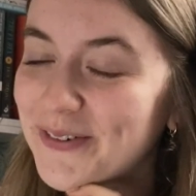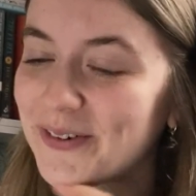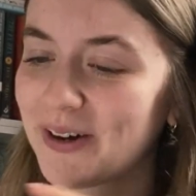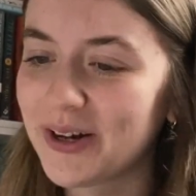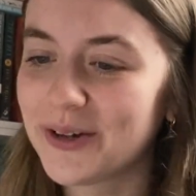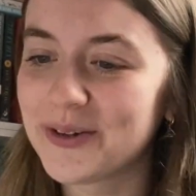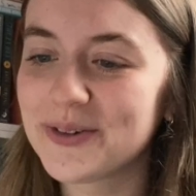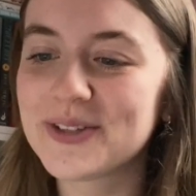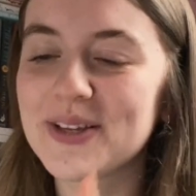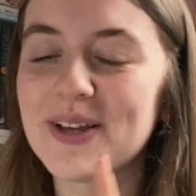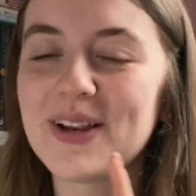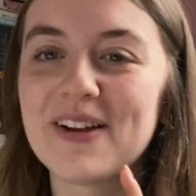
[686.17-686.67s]
I
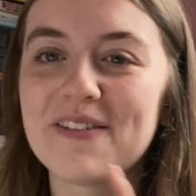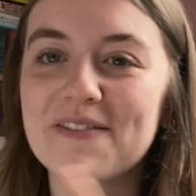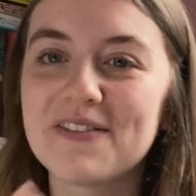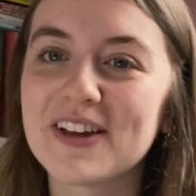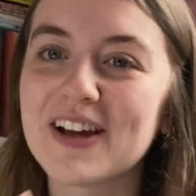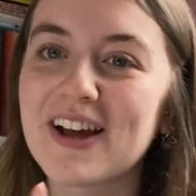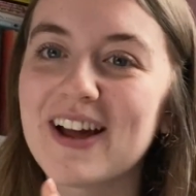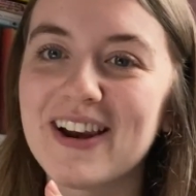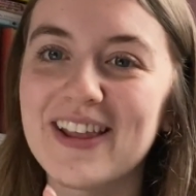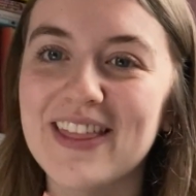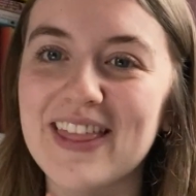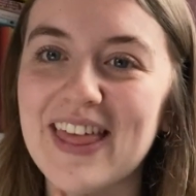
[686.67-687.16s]
also love the
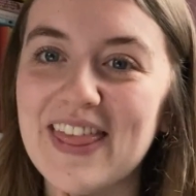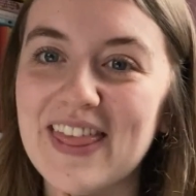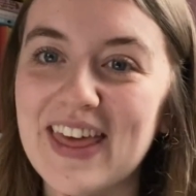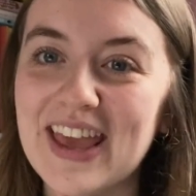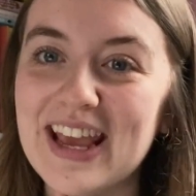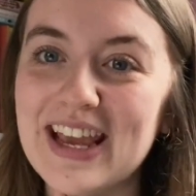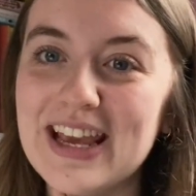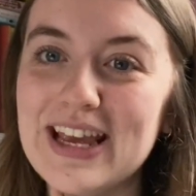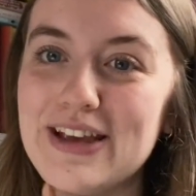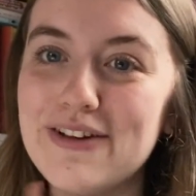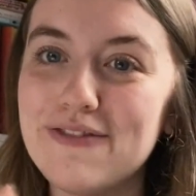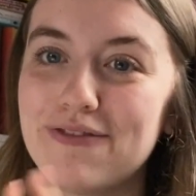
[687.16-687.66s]
colour that
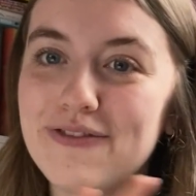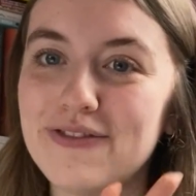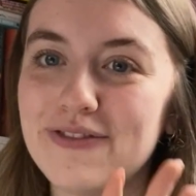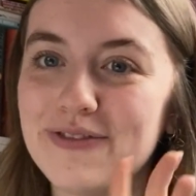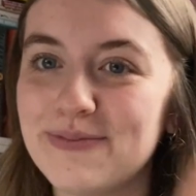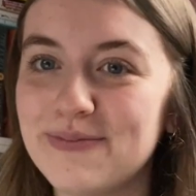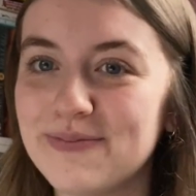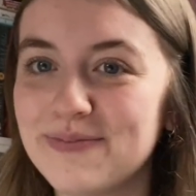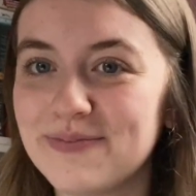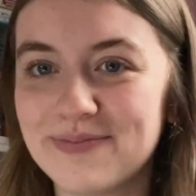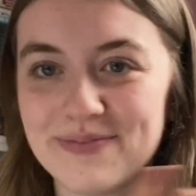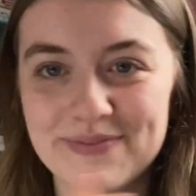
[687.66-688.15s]
they've
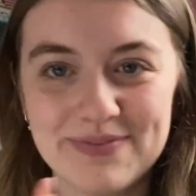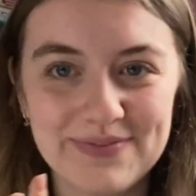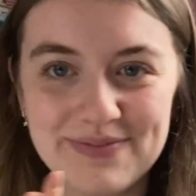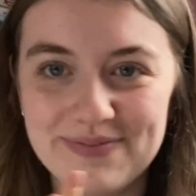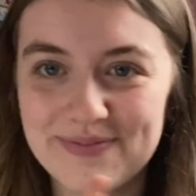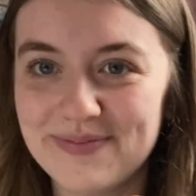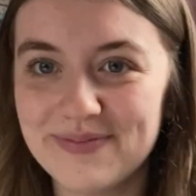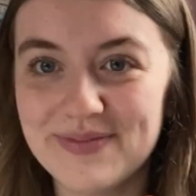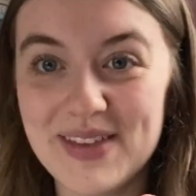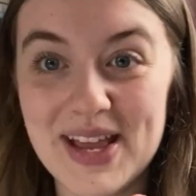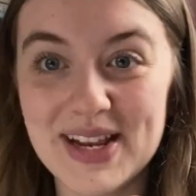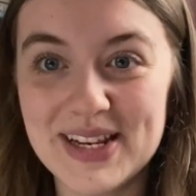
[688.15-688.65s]

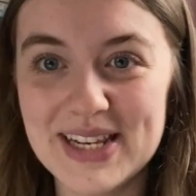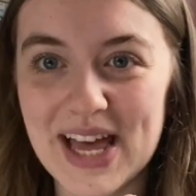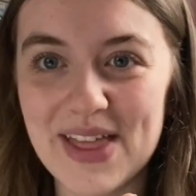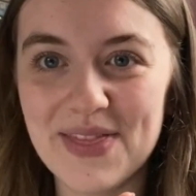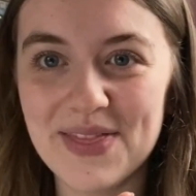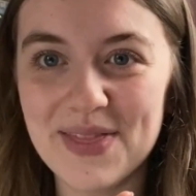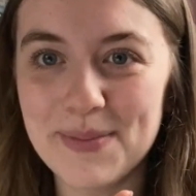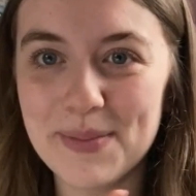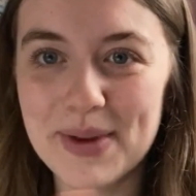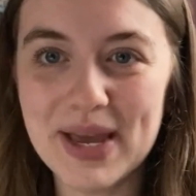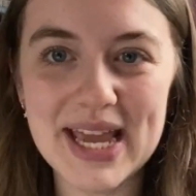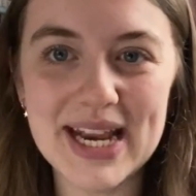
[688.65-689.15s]
done
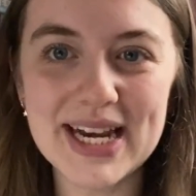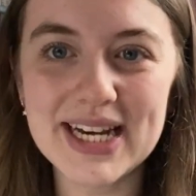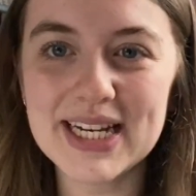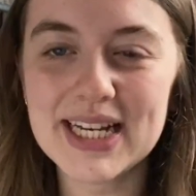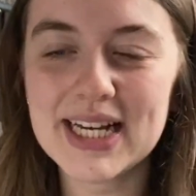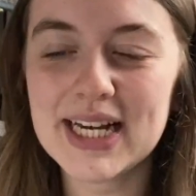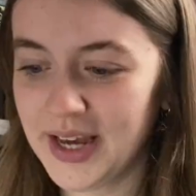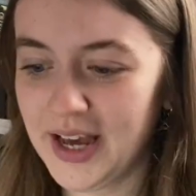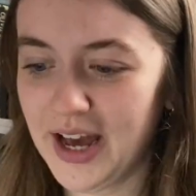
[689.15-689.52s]
them in.